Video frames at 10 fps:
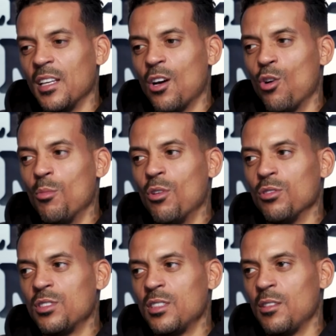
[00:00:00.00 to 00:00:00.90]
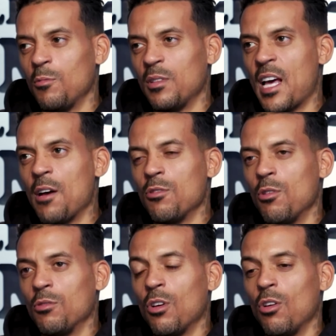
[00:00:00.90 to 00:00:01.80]
it almost, without
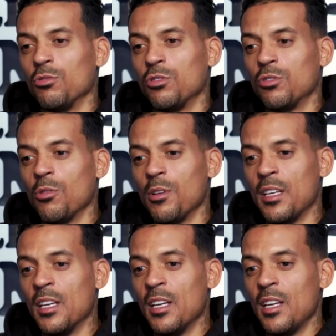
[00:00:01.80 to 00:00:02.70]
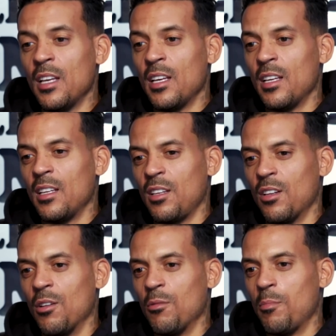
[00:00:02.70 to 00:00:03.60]
knowing the whole story,
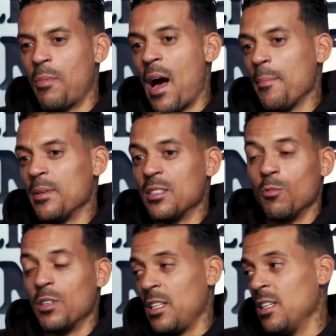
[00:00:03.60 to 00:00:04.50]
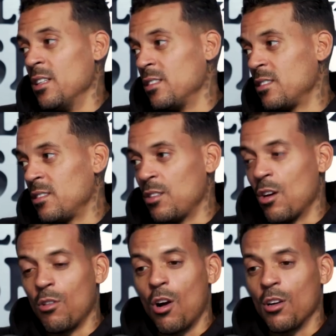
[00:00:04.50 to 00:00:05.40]
you know, Pop is what he is. You
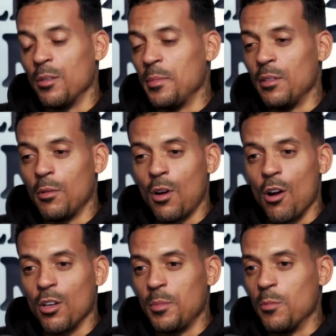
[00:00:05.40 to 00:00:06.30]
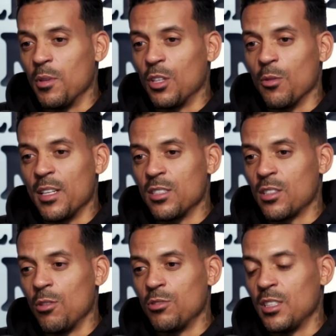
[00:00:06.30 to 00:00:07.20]
know, arguably one of the
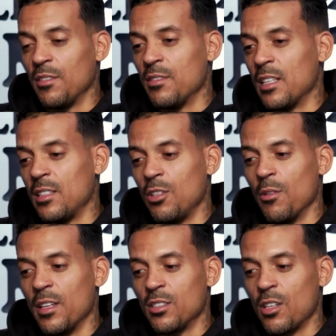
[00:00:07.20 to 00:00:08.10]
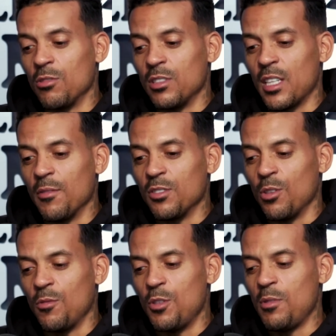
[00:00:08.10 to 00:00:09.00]
greatest coaches, if not the greatest coaches ever.
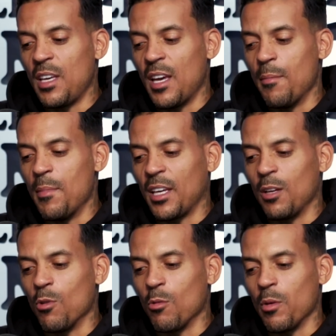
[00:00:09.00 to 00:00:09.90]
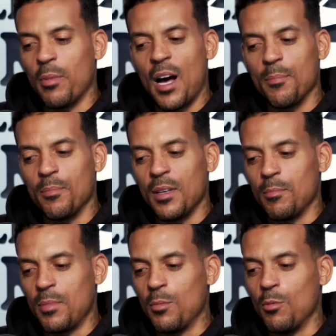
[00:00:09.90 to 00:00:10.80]
So if you can't make it work with Pop,
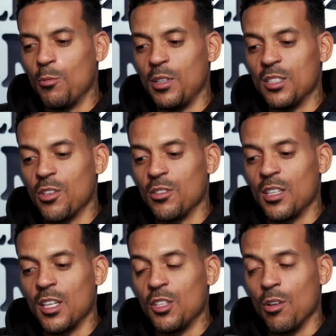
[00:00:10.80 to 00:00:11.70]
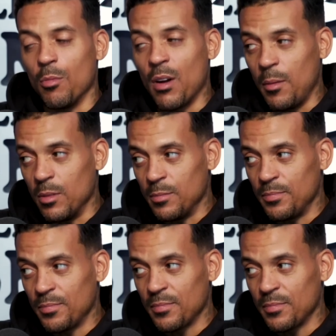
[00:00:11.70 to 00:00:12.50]
people really start thinking you're a problem.